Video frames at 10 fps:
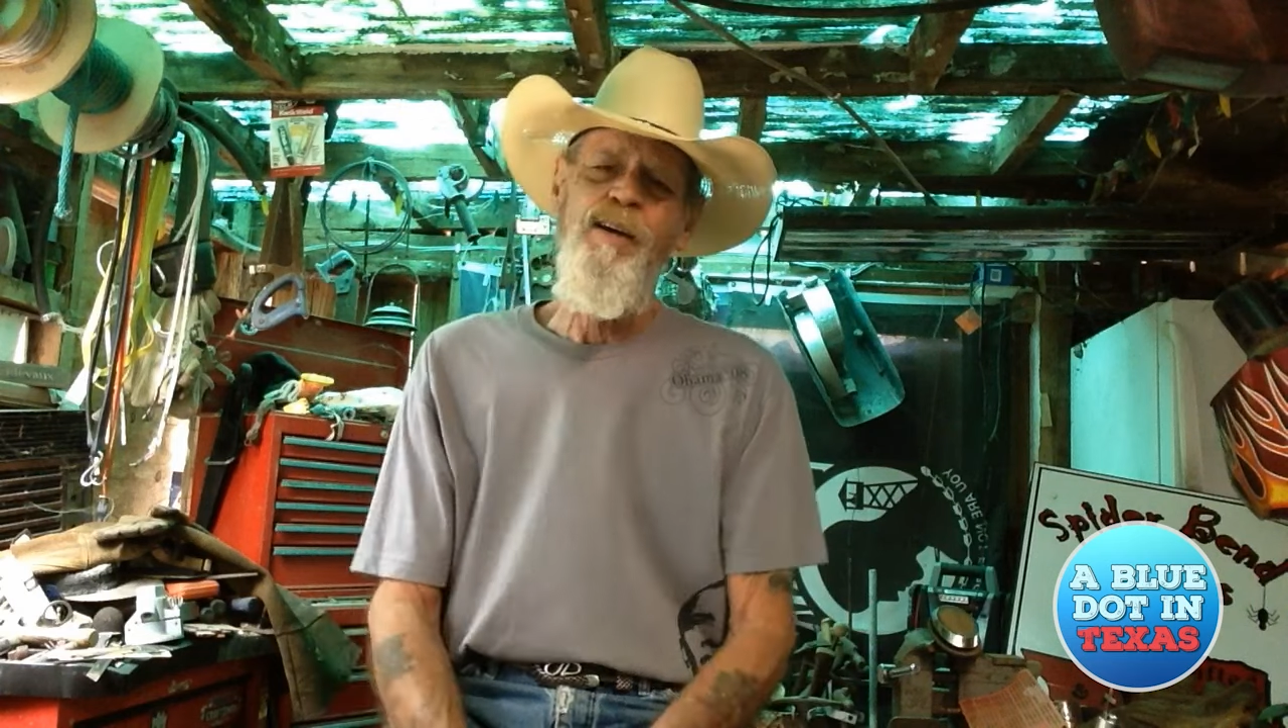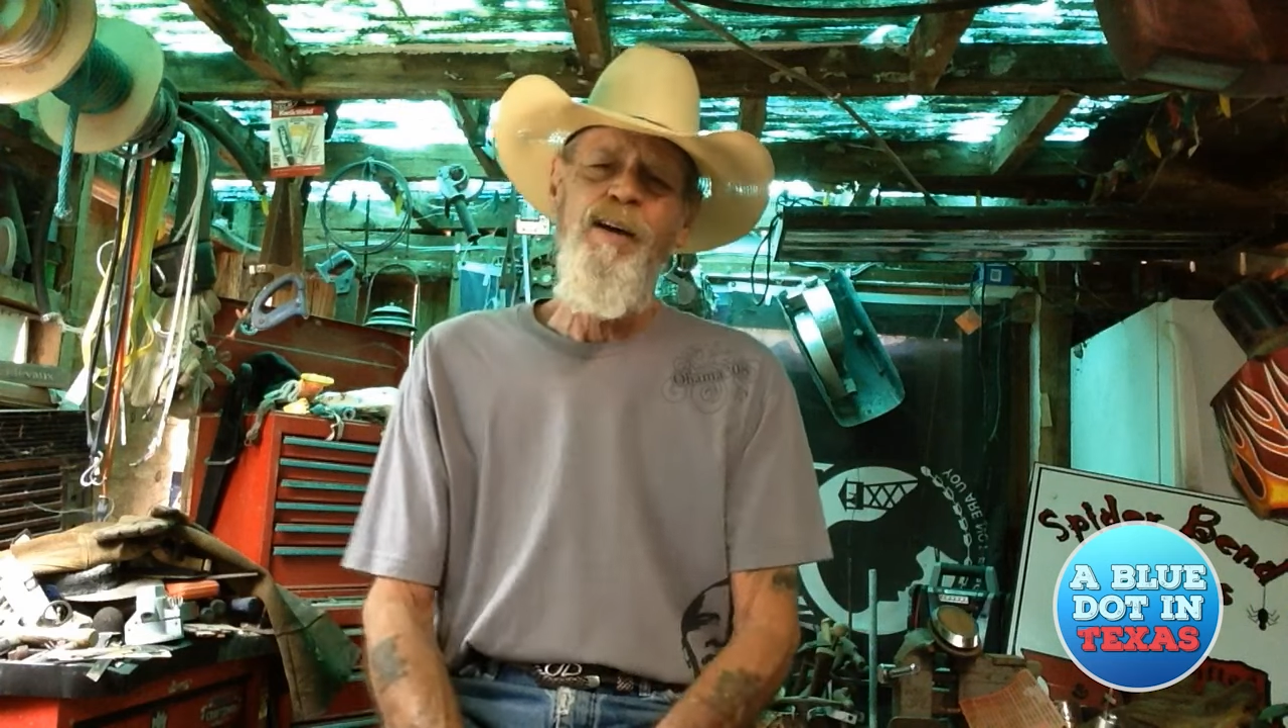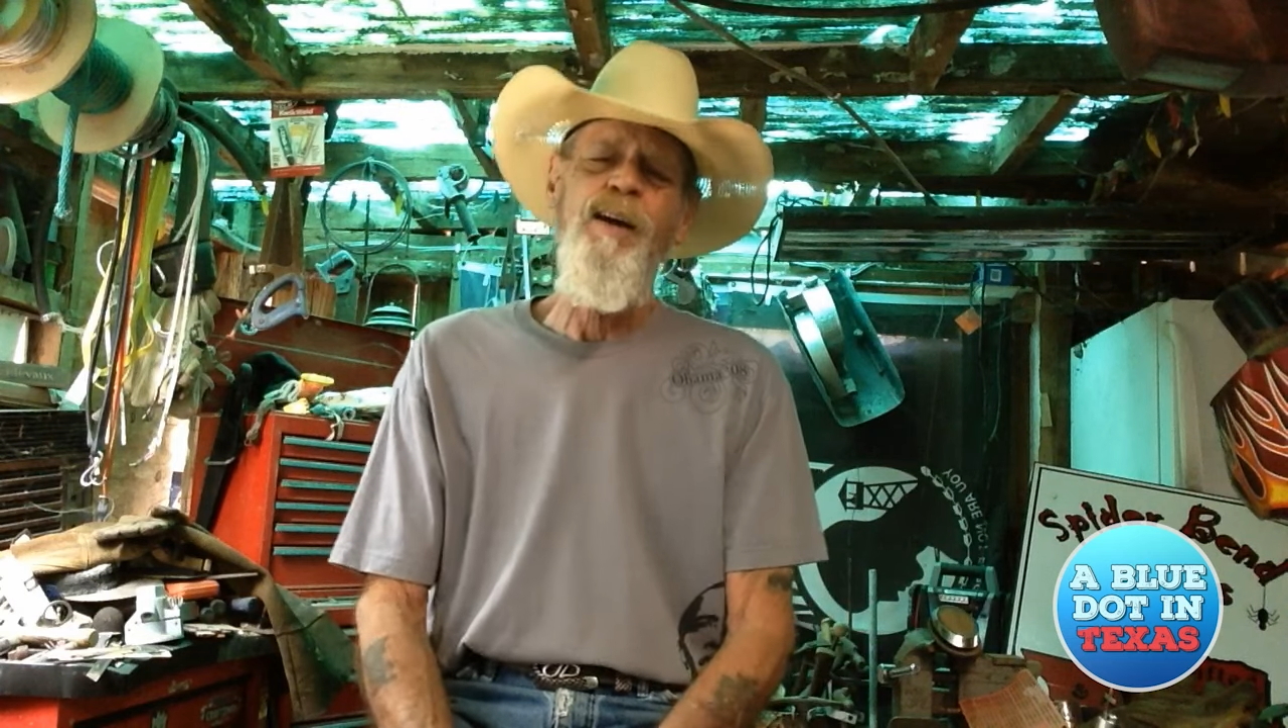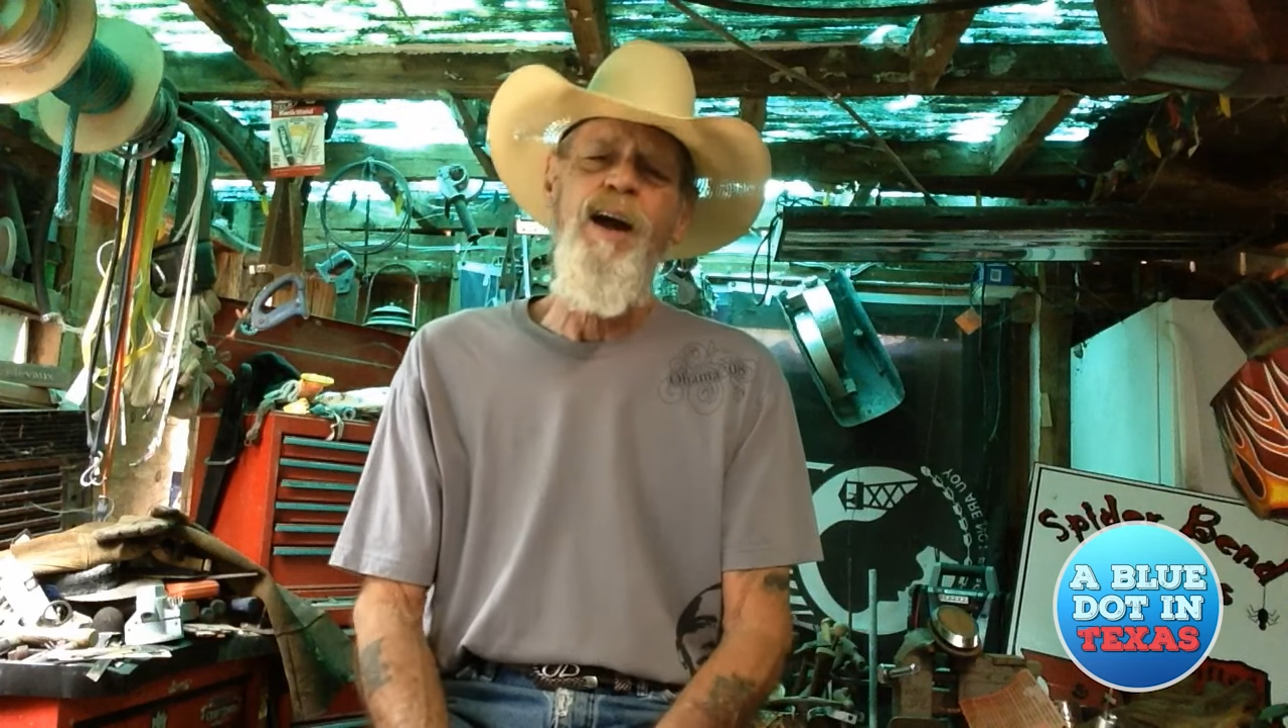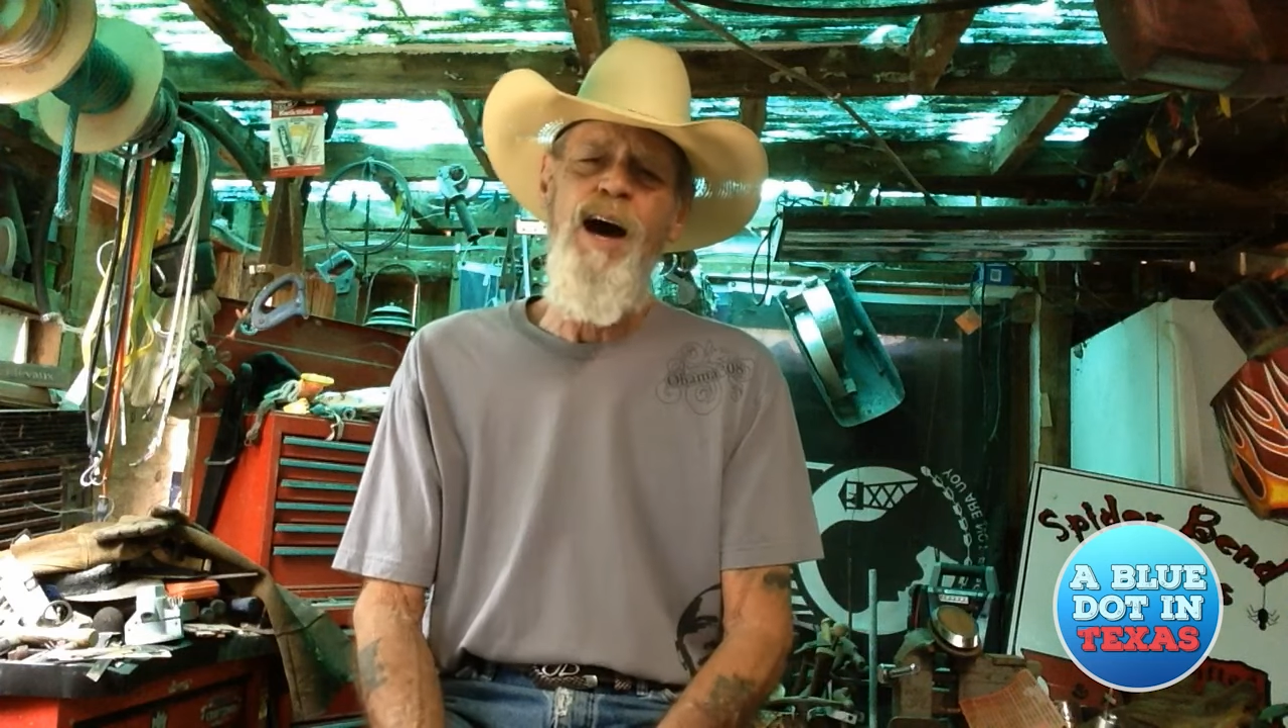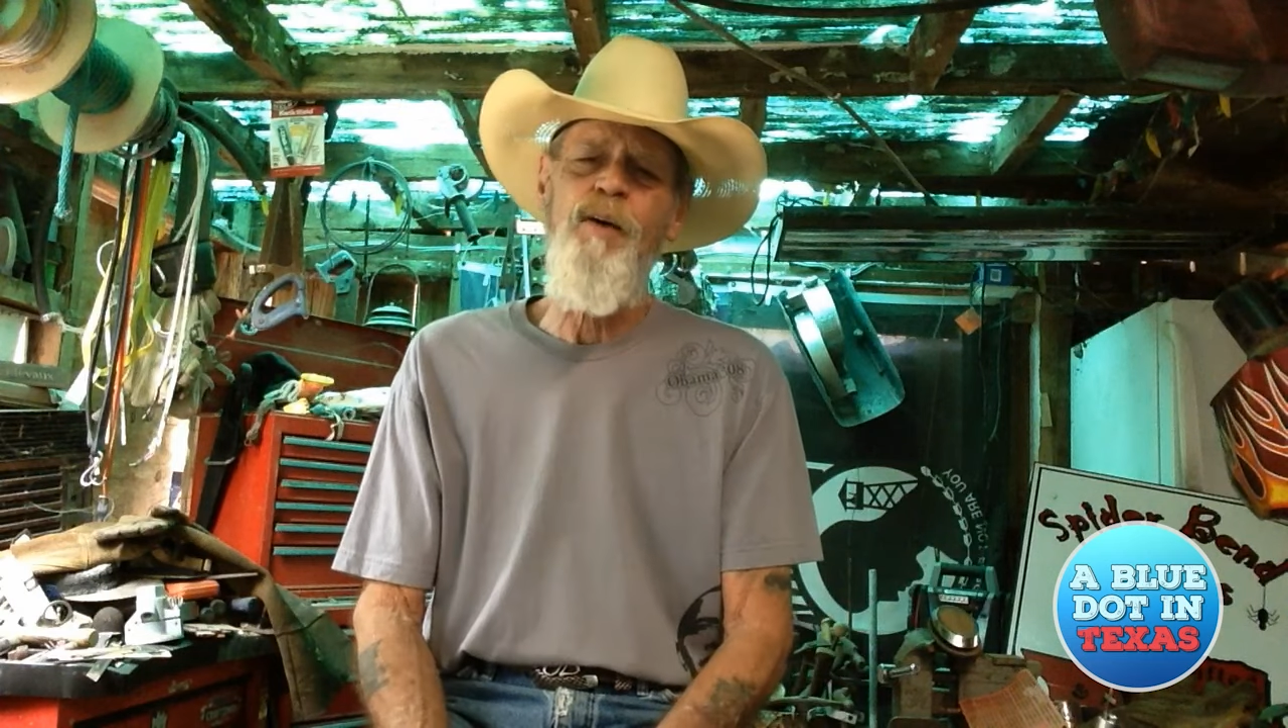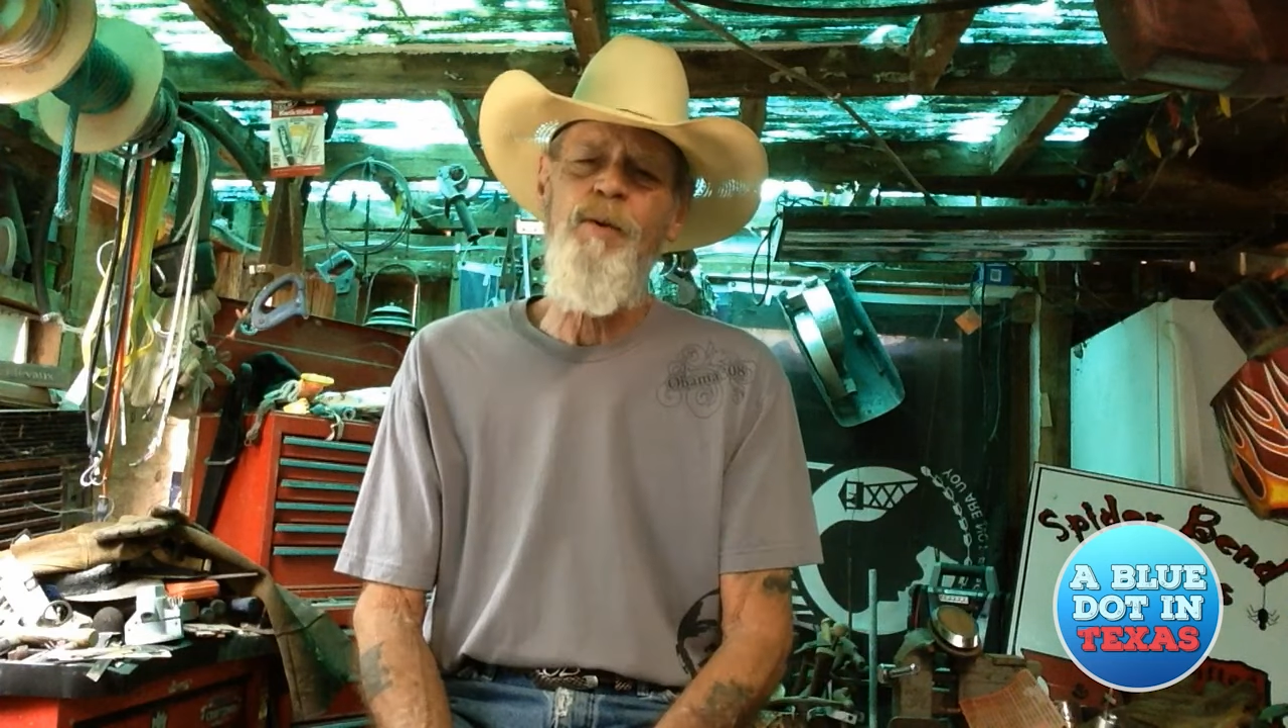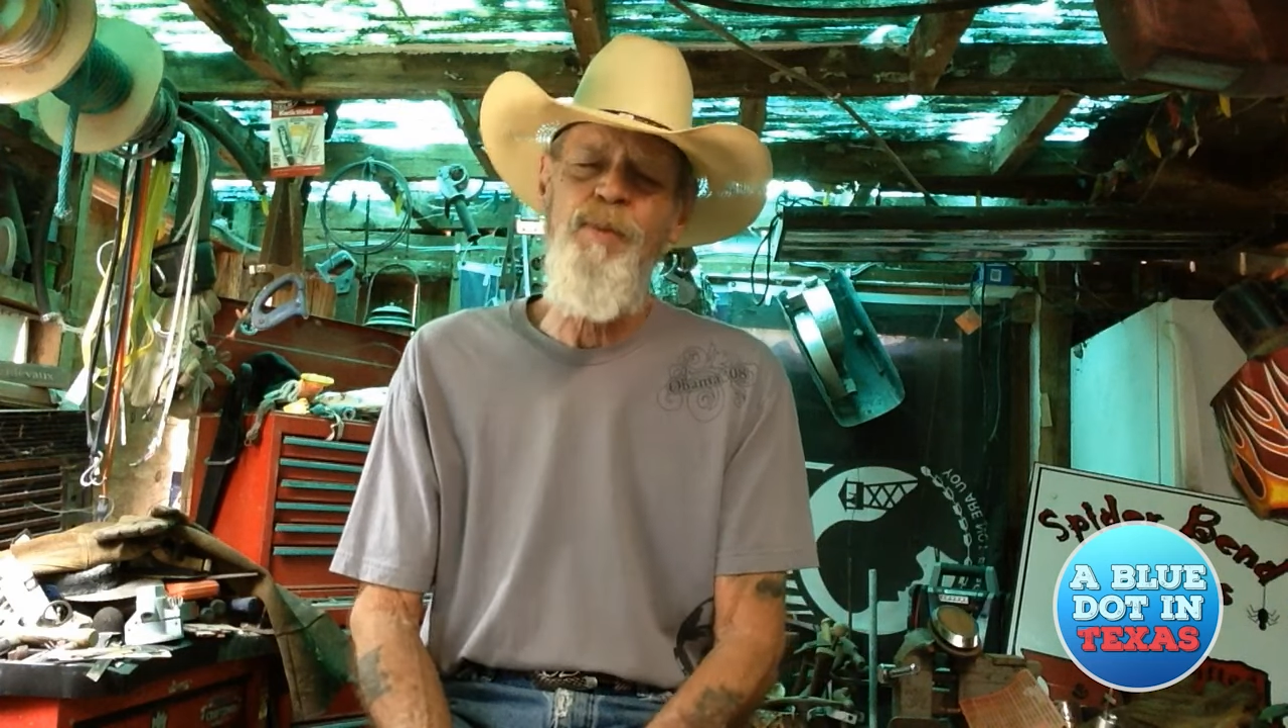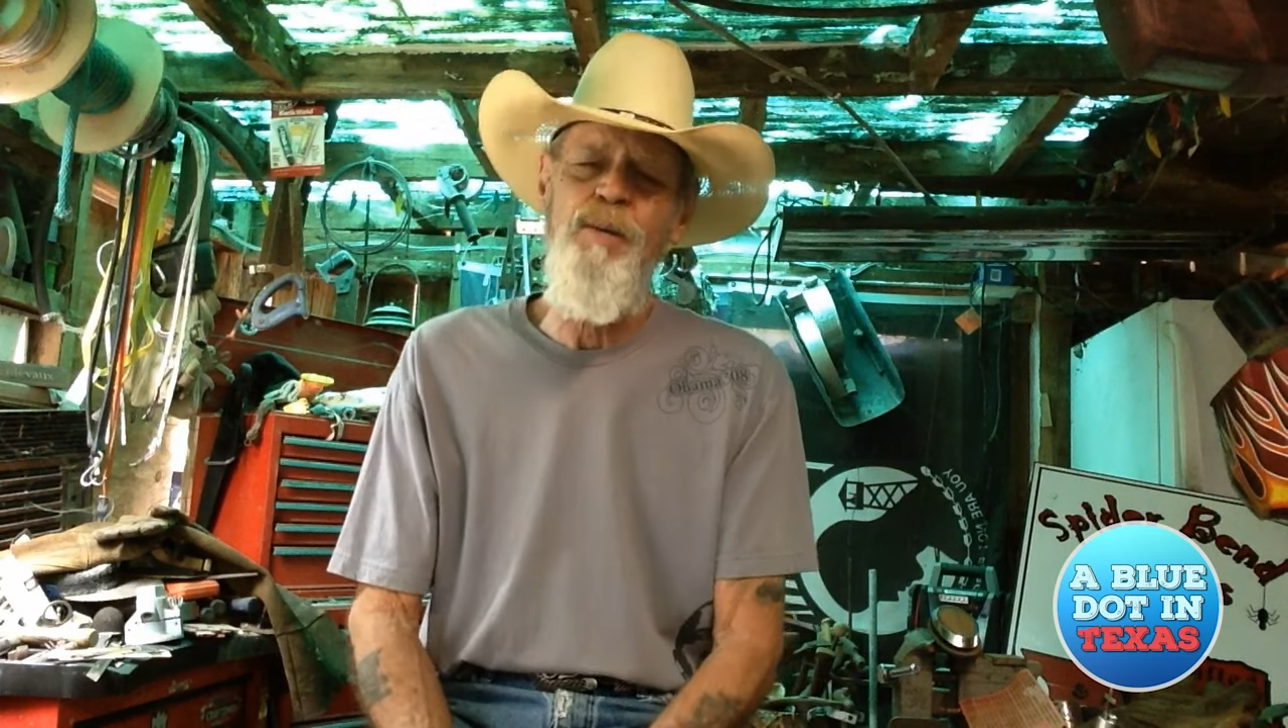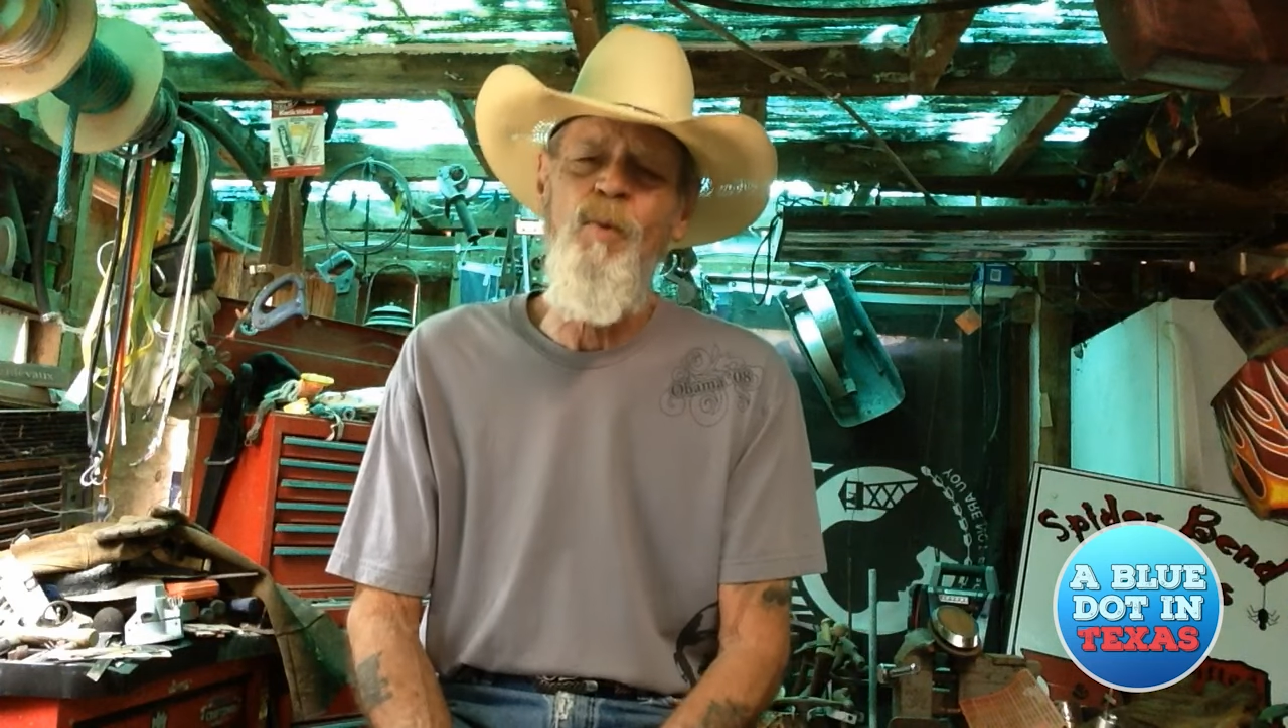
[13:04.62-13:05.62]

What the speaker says: And I would be